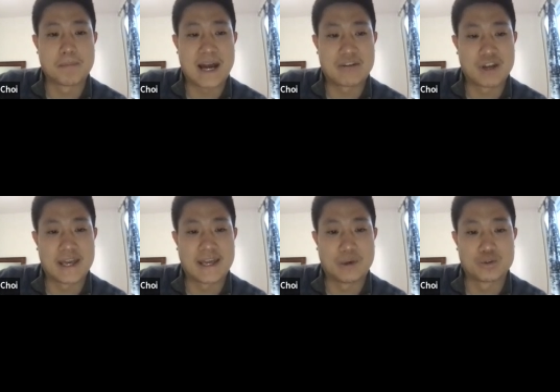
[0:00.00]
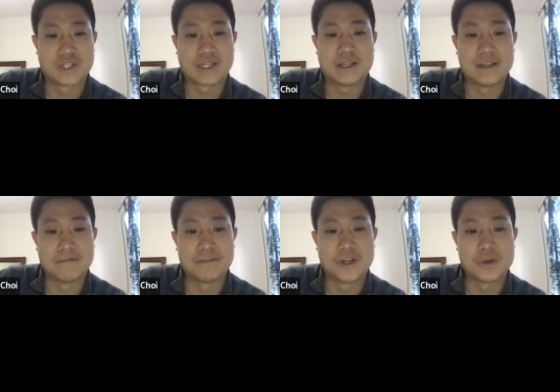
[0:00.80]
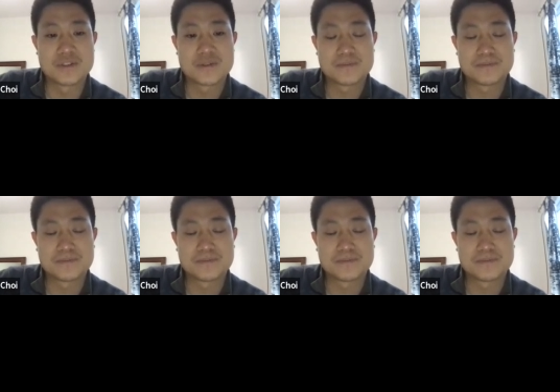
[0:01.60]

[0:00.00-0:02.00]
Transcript: para-aortic lymph nodes.